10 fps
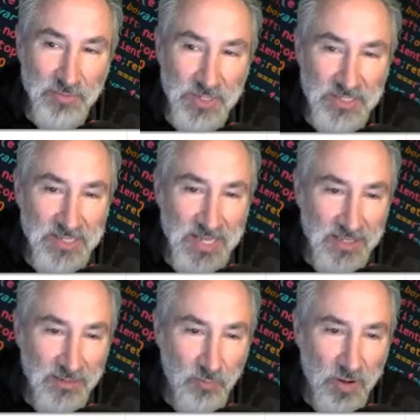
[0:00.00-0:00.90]
went to
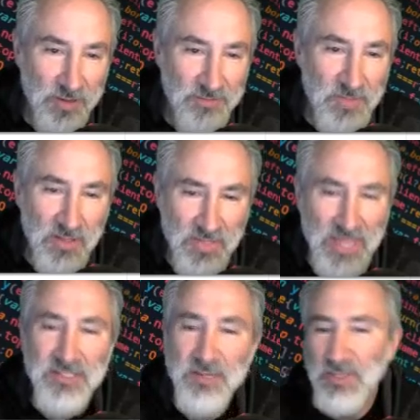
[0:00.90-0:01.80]
-1.
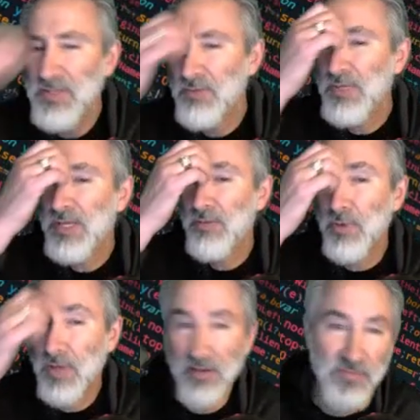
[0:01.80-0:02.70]
That's something that we can
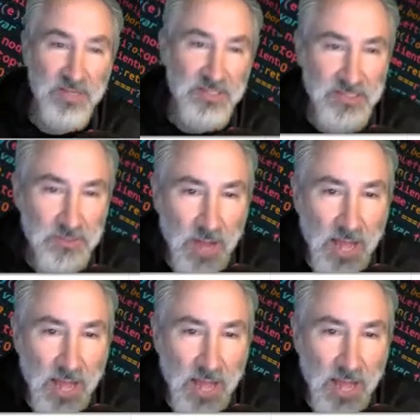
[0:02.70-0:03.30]
work on fixing too.